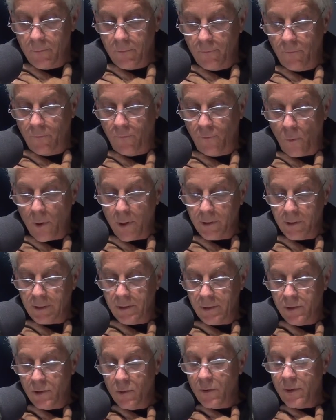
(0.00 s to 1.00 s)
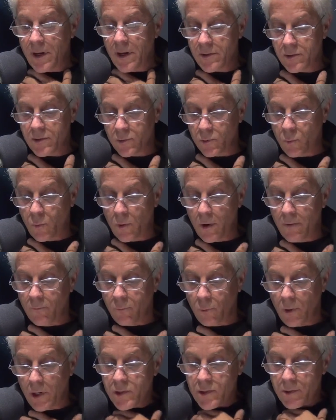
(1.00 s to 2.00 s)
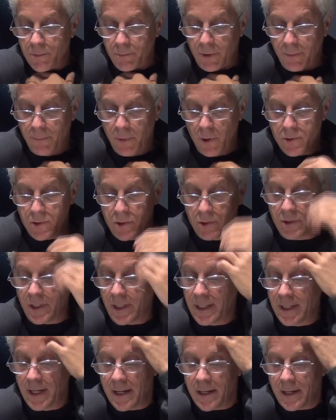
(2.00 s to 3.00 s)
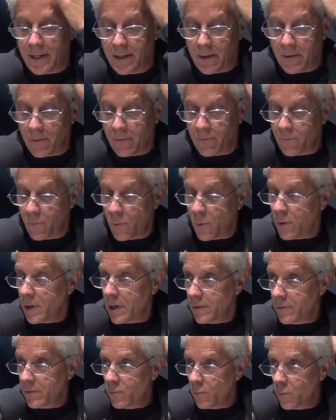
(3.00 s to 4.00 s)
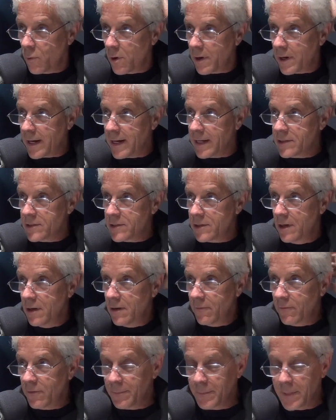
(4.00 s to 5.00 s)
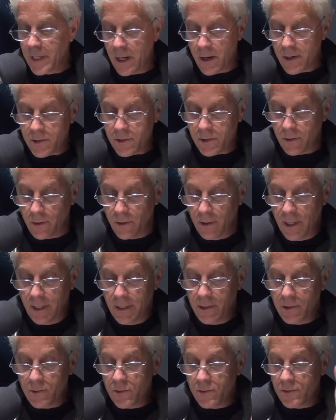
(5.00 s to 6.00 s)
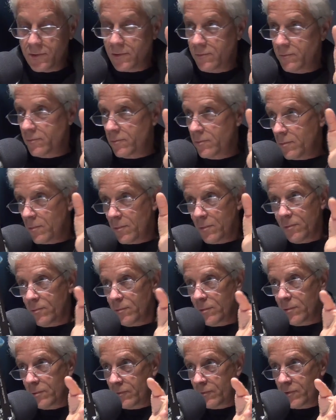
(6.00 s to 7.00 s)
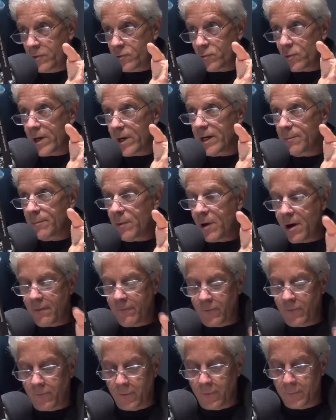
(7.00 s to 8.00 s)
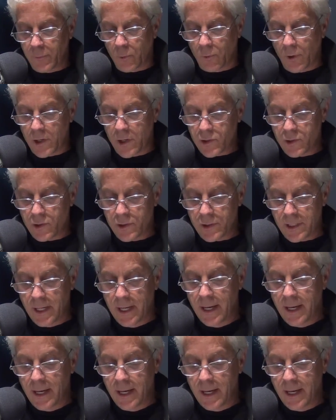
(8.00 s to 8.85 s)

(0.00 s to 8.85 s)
foiled a 2012 Russian proposal to cut another 400 warheads from the arsenal. This was a straight-up offer from the Russians.